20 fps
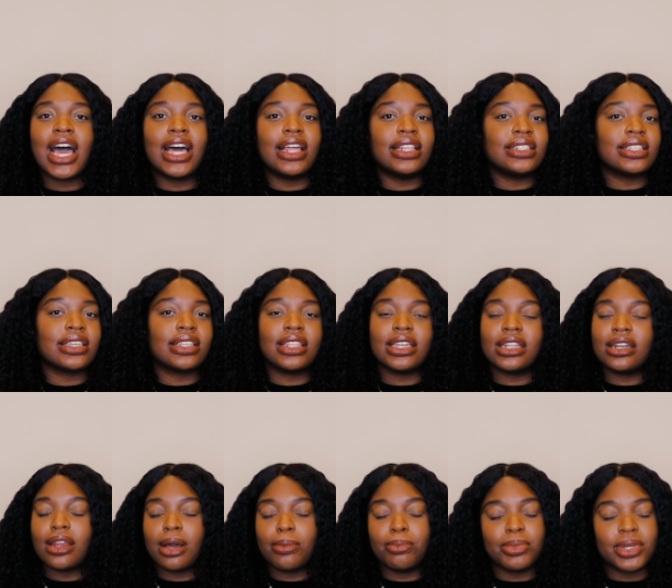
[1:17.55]
and the
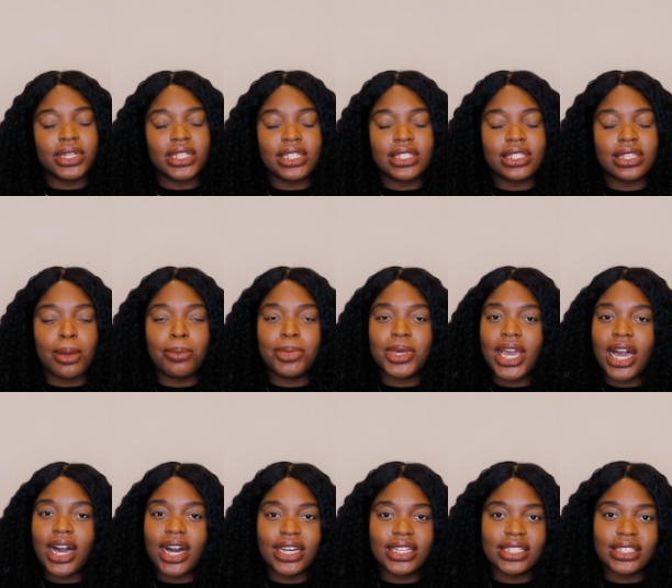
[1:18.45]
numbers
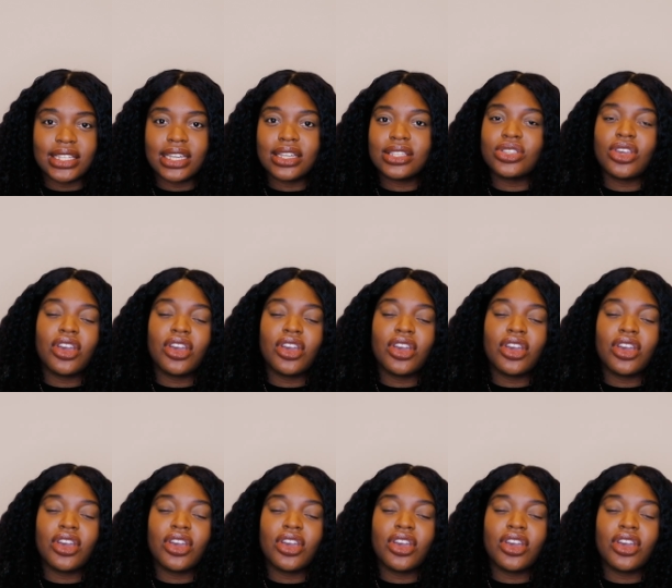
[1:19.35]
behind it.